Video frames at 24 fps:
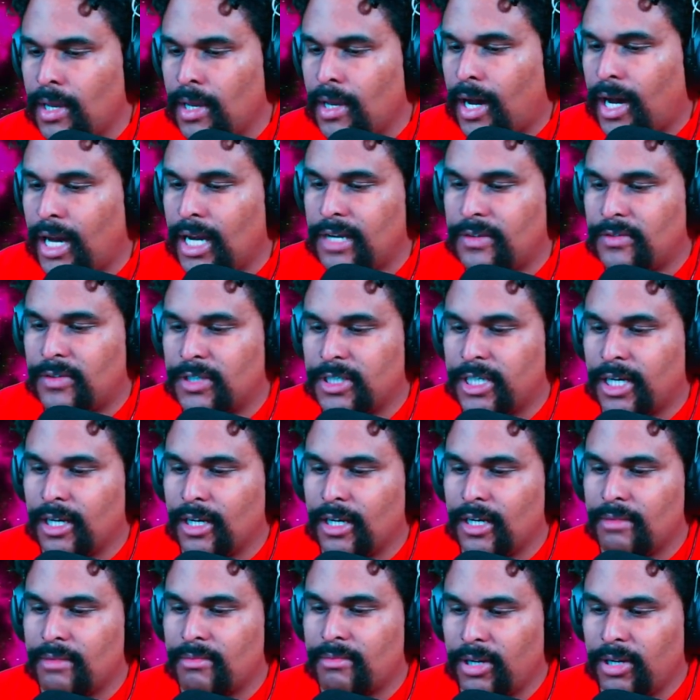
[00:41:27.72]
I even
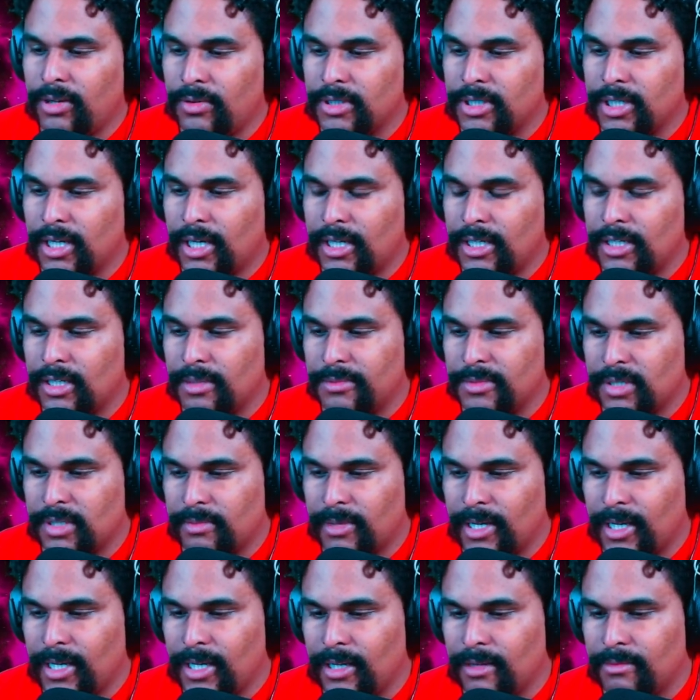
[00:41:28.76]
carried my own condoms in
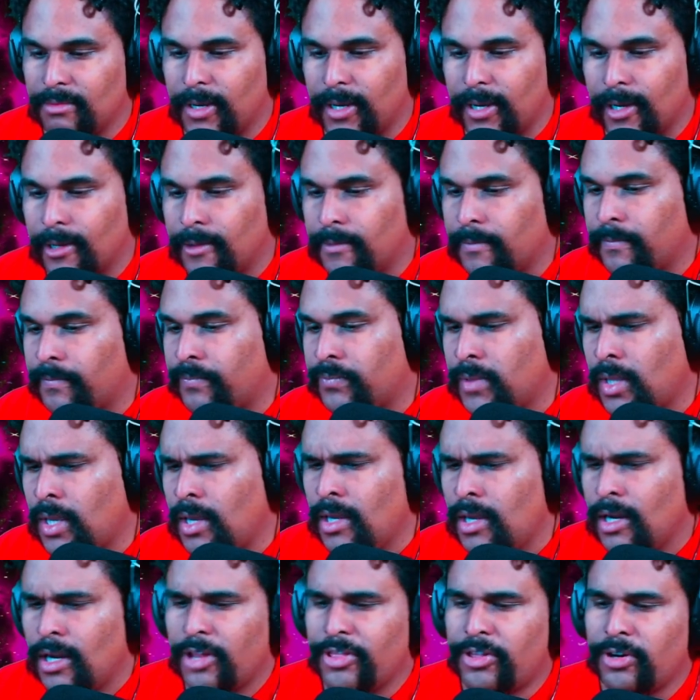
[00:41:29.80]
my handbag.
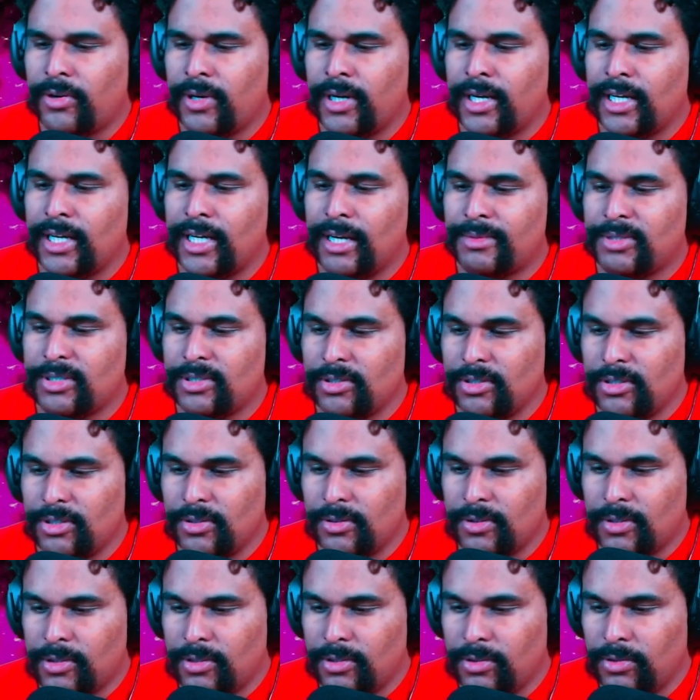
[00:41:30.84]
Although I had absolutely
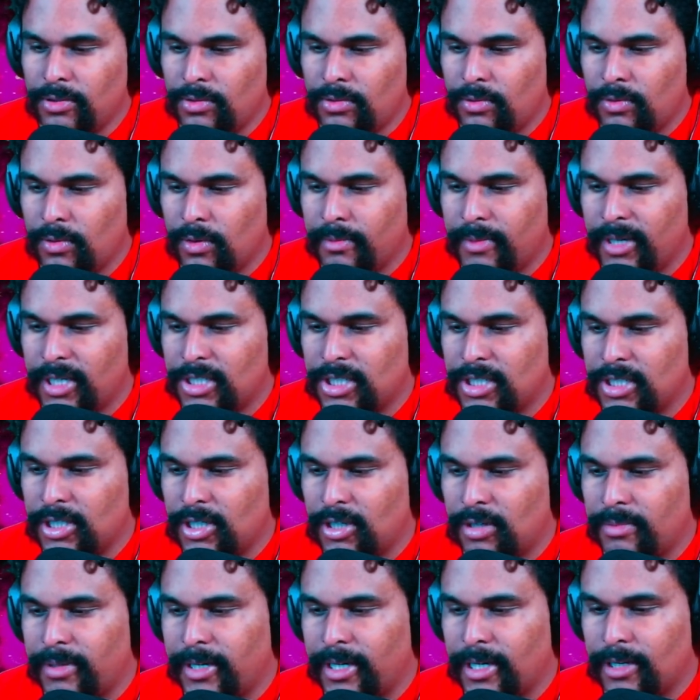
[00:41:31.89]
no clue where my
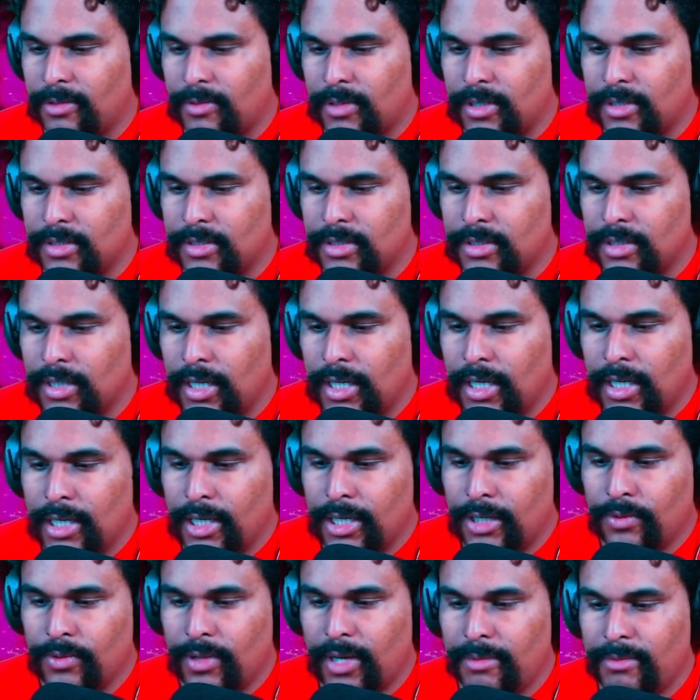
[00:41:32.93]
Chanel bag was,
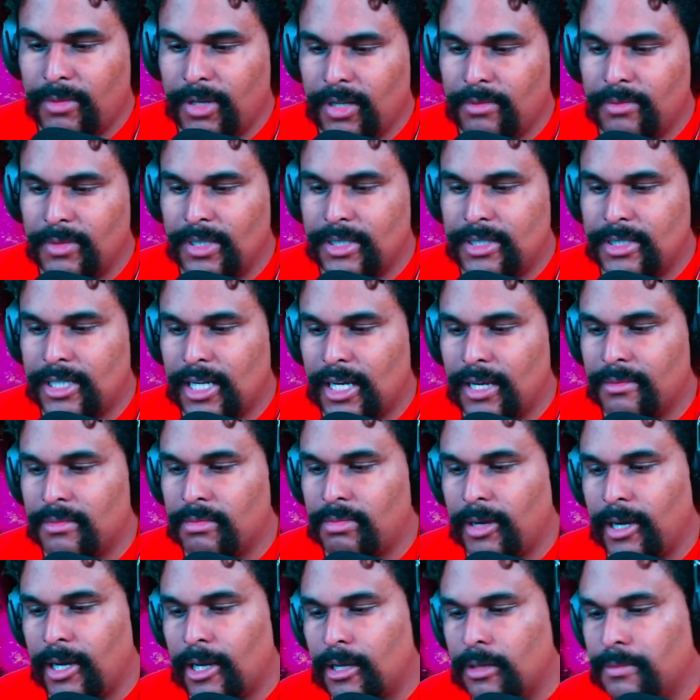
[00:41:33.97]
and that made me damn
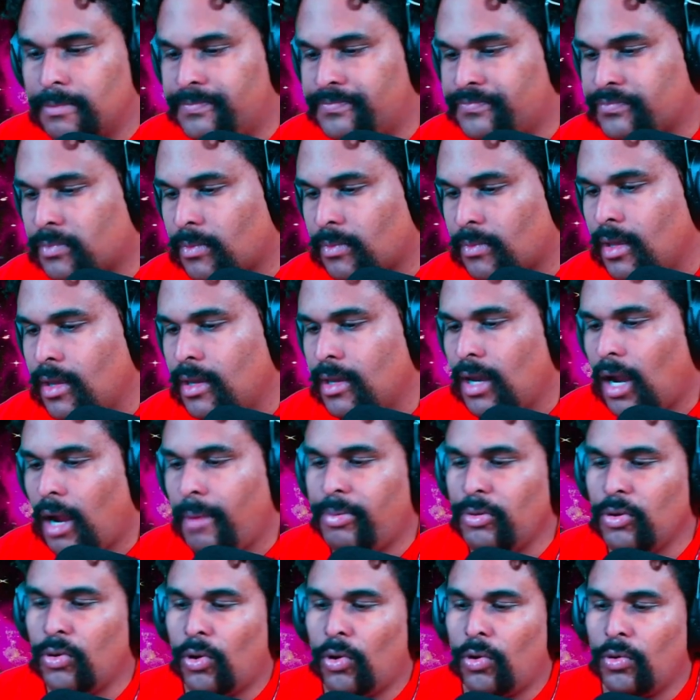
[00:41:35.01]
mad. I
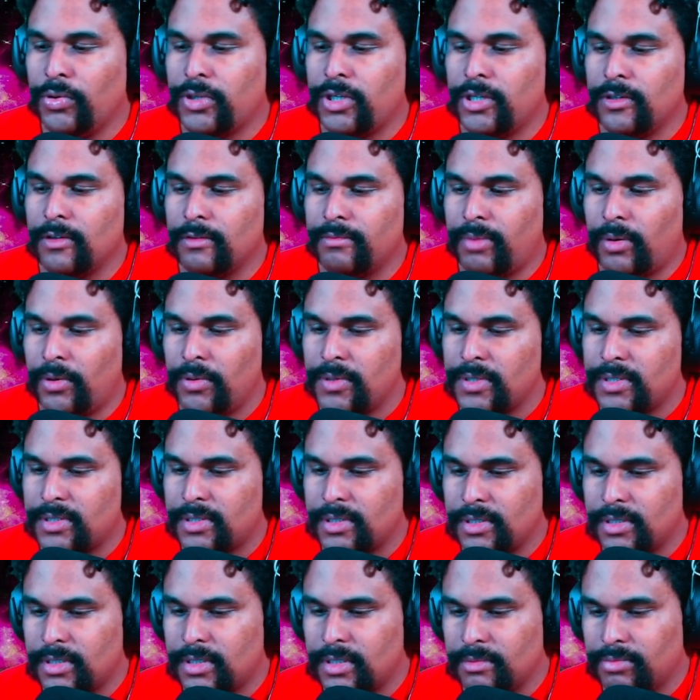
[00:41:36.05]
blew a whole year of
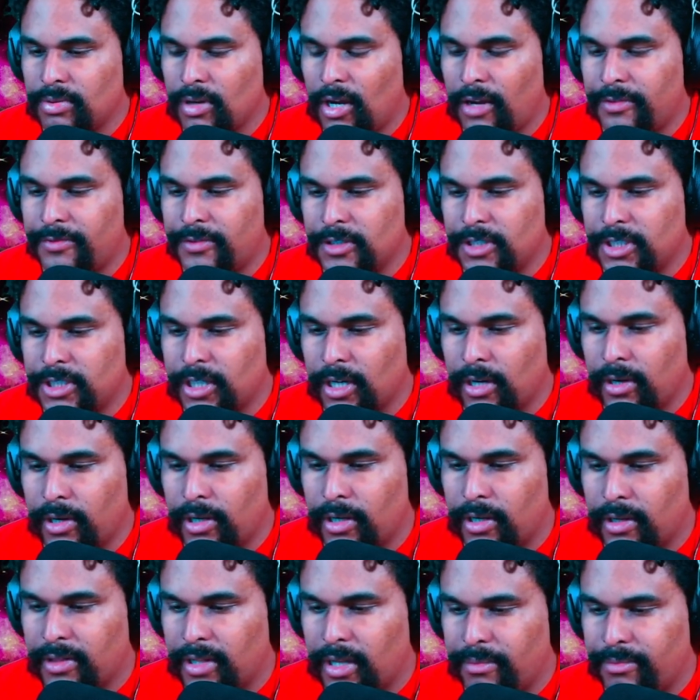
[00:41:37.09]
bonuses and profit sharing
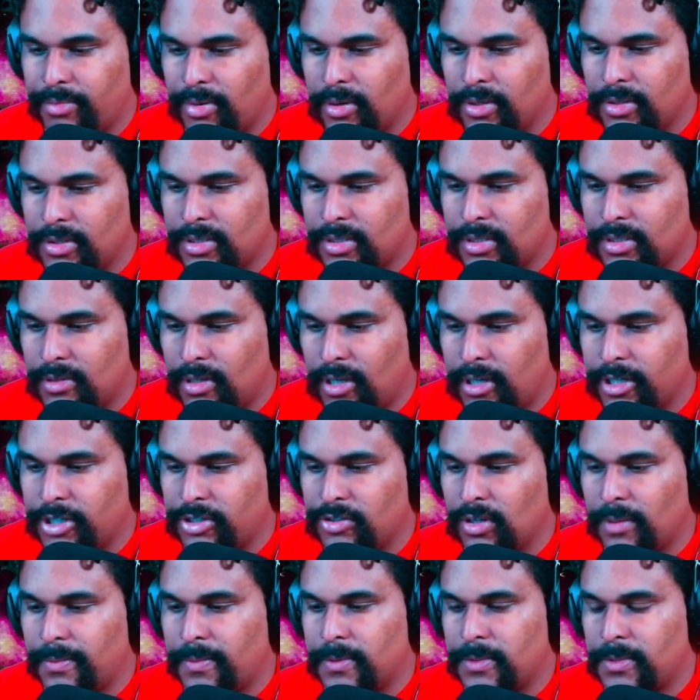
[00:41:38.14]
on that purse on a
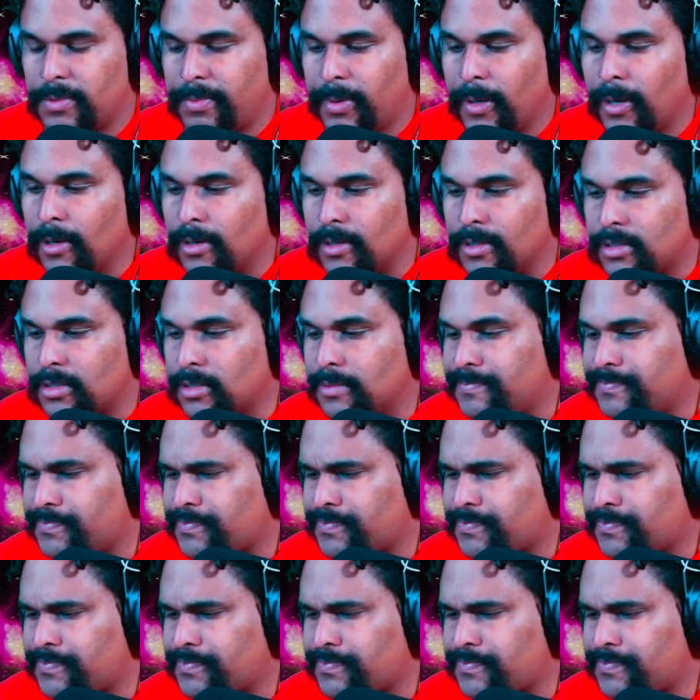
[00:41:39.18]
trip to Paris.